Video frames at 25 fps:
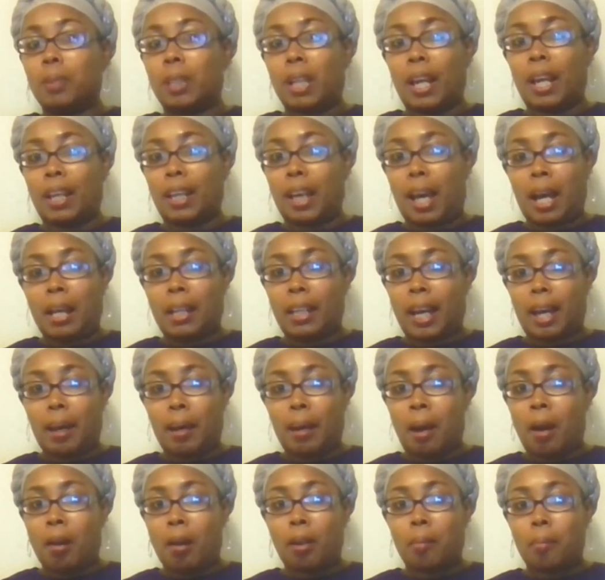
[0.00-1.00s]
Like I got
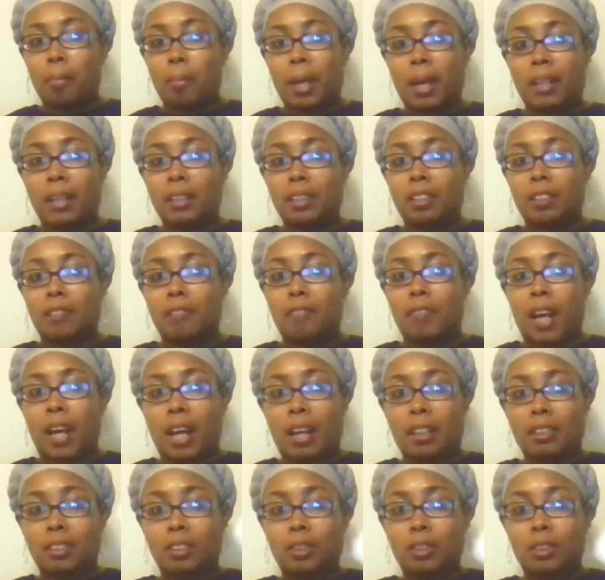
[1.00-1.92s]
all of mine in the file.